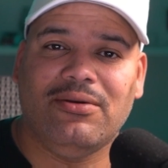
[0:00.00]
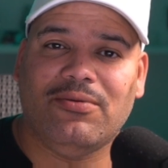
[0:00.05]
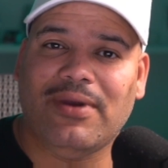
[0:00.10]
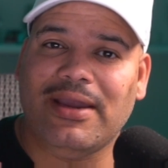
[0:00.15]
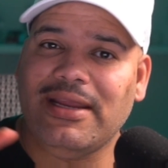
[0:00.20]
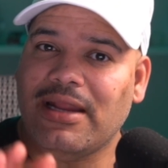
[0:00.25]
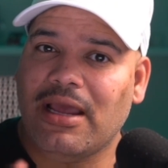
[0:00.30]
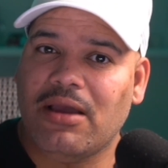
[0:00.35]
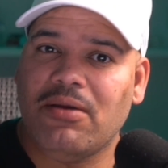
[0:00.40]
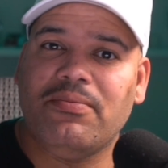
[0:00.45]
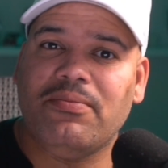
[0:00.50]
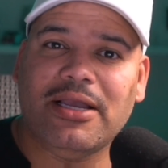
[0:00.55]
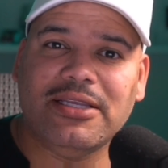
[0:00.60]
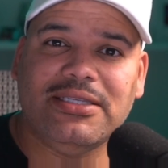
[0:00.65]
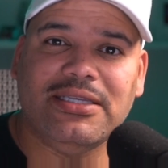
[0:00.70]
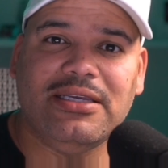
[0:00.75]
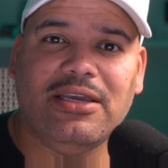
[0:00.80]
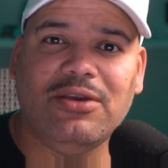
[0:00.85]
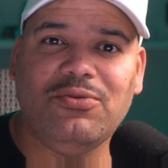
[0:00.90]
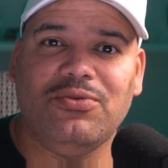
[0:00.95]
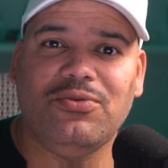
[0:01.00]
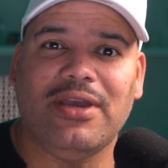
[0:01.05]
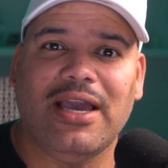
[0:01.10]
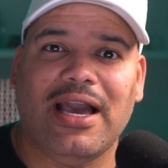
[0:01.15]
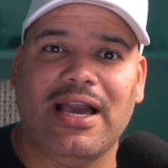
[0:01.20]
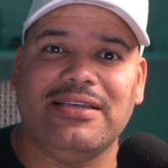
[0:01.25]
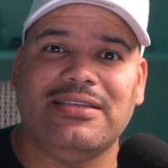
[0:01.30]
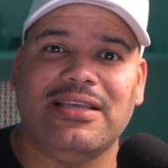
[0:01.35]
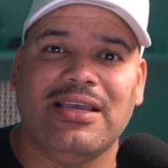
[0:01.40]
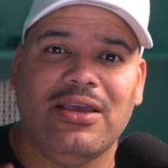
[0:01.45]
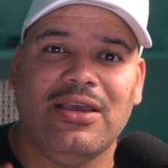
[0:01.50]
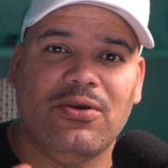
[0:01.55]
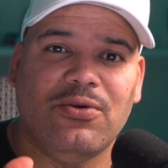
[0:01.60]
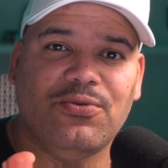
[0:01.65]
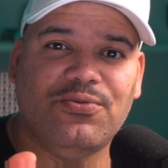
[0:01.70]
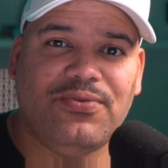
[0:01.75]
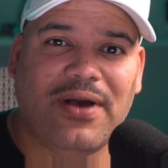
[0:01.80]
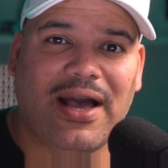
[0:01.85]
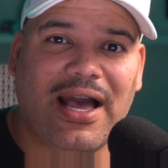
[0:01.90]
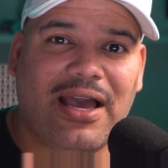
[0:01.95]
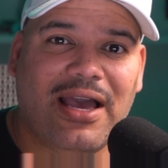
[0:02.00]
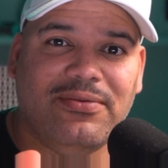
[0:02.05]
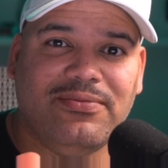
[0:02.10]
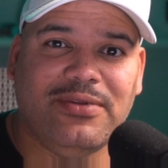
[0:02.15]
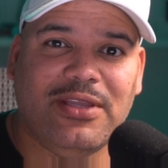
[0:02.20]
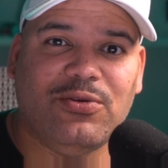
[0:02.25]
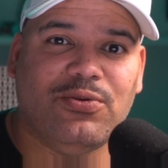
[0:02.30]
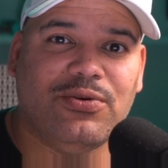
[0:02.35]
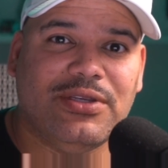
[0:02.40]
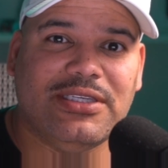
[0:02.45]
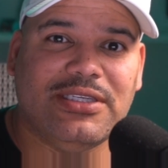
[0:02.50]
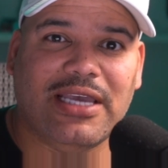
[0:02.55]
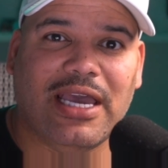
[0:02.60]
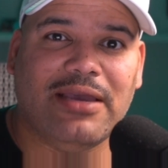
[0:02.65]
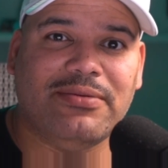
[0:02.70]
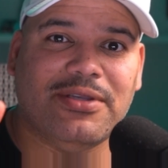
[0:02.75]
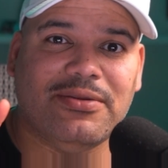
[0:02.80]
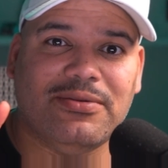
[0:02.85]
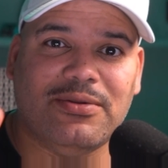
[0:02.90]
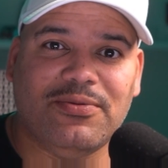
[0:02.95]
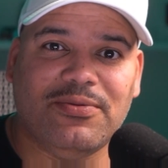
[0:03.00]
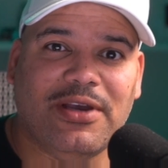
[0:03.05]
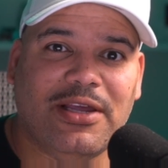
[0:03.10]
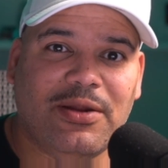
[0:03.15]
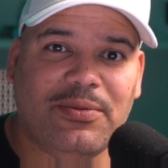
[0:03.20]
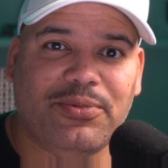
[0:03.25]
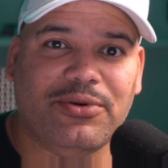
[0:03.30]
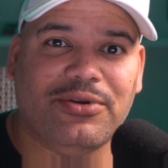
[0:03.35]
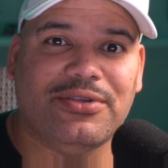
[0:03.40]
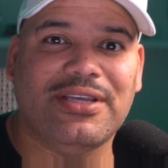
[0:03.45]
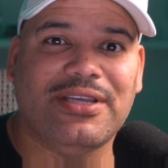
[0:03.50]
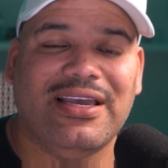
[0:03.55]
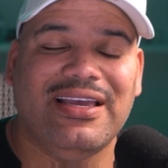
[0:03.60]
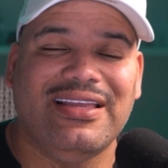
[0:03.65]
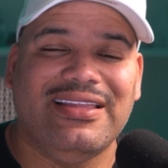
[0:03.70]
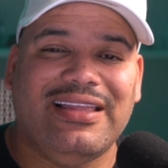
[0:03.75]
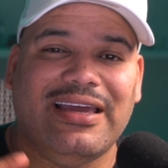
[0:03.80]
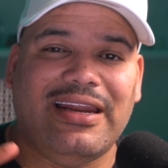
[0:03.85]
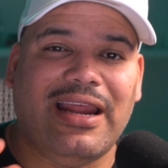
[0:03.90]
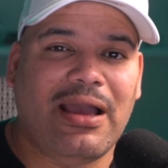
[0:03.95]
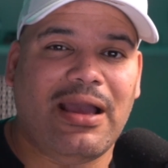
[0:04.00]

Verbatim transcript: Right now, I'm about to give you guys five different types of developers that I